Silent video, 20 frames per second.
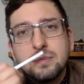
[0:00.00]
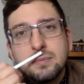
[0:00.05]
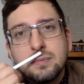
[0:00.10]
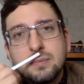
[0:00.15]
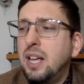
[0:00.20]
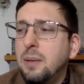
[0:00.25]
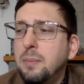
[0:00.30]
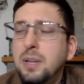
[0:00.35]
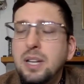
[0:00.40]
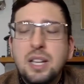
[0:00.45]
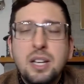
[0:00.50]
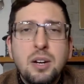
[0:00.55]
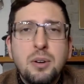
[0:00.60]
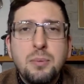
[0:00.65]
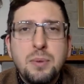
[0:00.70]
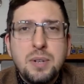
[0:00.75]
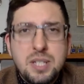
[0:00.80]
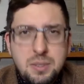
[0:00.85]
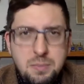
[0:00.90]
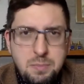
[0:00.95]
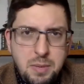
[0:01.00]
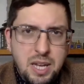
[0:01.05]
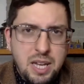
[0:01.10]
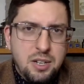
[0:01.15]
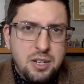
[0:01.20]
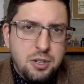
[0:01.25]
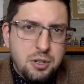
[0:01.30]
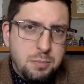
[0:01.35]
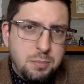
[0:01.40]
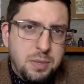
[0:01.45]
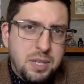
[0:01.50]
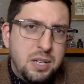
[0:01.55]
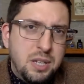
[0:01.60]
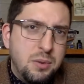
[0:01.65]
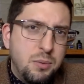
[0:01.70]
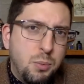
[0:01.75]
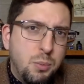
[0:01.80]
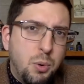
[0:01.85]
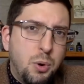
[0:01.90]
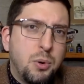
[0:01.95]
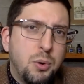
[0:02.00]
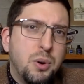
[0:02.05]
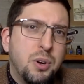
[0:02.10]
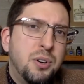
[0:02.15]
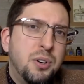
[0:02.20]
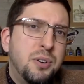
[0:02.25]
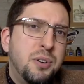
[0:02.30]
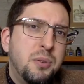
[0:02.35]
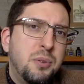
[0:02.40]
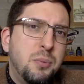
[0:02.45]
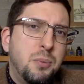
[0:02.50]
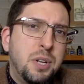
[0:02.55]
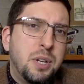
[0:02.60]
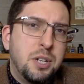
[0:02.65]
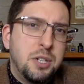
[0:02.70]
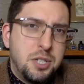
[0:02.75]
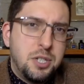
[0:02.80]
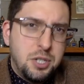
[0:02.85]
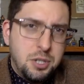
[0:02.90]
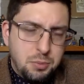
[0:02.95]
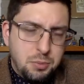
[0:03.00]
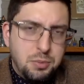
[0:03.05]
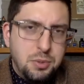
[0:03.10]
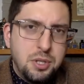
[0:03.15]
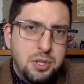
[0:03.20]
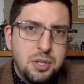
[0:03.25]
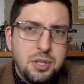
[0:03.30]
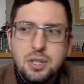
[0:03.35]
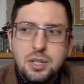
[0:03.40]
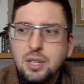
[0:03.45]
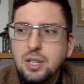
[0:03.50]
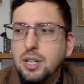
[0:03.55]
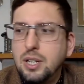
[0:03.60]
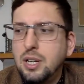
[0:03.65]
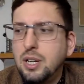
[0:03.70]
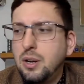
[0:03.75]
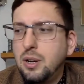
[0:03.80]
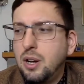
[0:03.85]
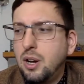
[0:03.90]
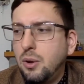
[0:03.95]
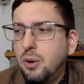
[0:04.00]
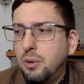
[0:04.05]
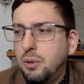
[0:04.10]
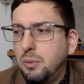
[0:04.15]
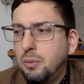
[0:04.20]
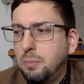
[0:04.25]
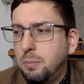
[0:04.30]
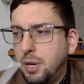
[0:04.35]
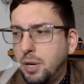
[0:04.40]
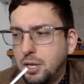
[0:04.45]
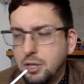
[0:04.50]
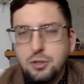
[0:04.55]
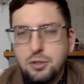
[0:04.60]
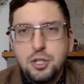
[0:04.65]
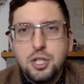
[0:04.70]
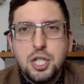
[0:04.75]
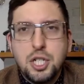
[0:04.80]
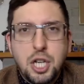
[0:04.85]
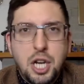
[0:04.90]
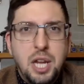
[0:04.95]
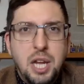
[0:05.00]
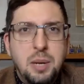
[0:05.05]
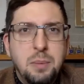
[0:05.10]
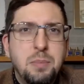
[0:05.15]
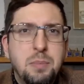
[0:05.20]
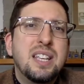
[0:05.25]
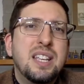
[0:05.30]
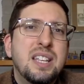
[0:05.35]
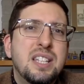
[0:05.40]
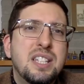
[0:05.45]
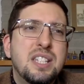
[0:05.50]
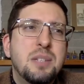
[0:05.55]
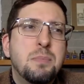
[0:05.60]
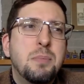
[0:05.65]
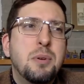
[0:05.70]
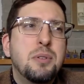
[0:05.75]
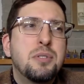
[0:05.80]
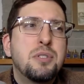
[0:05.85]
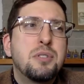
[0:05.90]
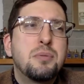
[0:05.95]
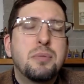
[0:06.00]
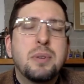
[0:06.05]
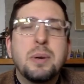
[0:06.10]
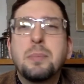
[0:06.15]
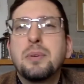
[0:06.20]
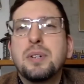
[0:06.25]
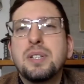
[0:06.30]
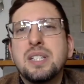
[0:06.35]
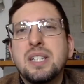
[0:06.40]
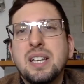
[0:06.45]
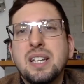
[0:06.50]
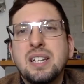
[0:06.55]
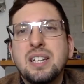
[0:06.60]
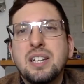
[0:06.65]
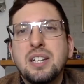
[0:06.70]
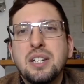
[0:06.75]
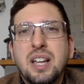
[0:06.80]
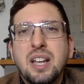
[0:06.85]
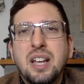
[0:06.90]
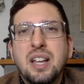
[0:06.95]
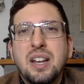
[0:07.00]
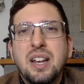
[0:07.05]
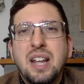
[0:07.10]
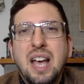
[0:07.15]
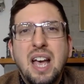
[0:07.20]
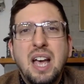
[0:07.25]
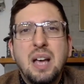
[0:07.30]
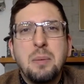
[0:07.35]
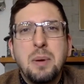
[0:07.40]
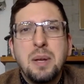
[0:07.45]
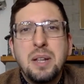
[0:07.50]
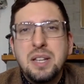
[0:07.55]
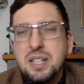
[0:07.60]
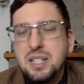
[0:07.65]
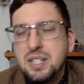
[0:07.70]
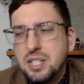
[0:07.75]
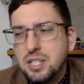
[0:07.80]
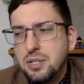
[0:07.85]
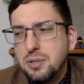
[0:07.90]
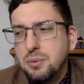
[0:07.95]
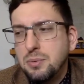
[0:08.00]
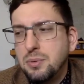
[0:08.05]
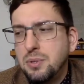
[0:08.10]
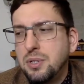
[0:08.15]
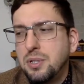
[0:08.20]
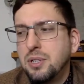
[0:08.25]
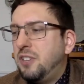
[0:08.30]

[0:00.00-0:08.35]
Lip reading: Armani Code was made to be worn with a suit. The whole bottle shape is supposed to represent an Armani suit.